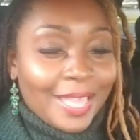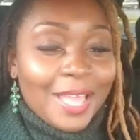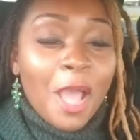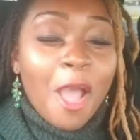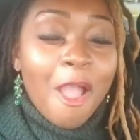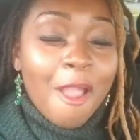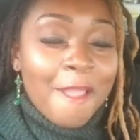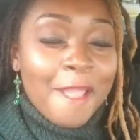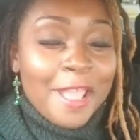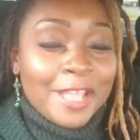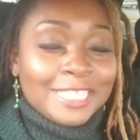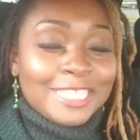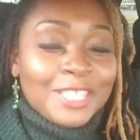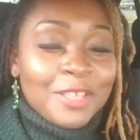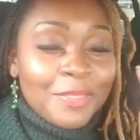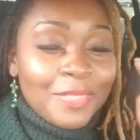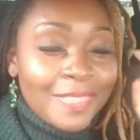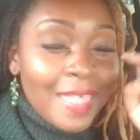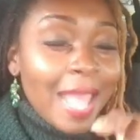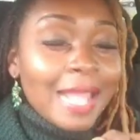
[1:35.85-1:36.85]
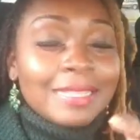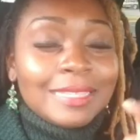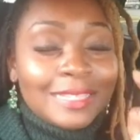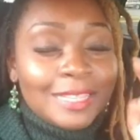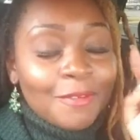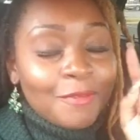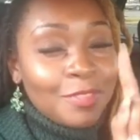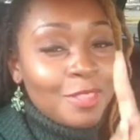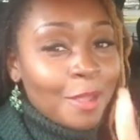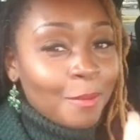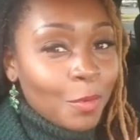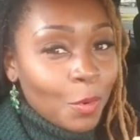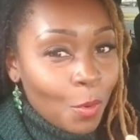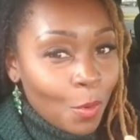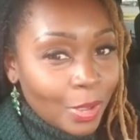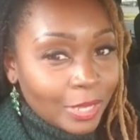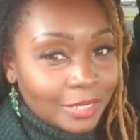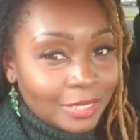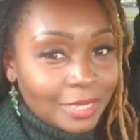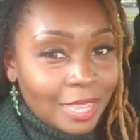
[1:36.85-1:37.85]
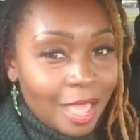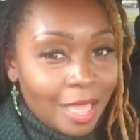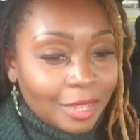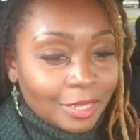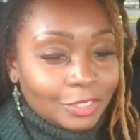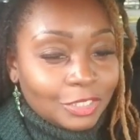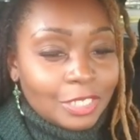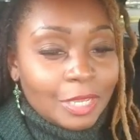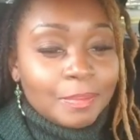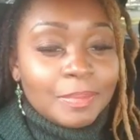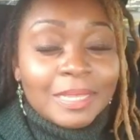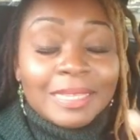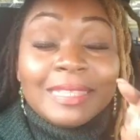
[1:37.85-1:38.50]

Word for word: All right, so that's the number one scholarship.